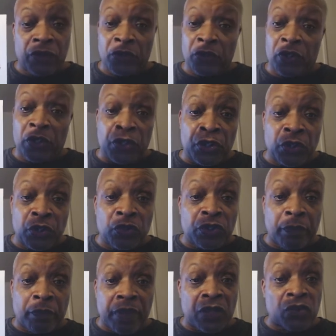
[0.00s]
You can use
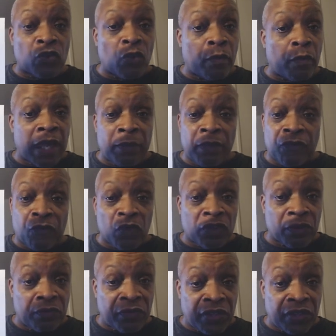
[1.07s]
the pencil maybe for some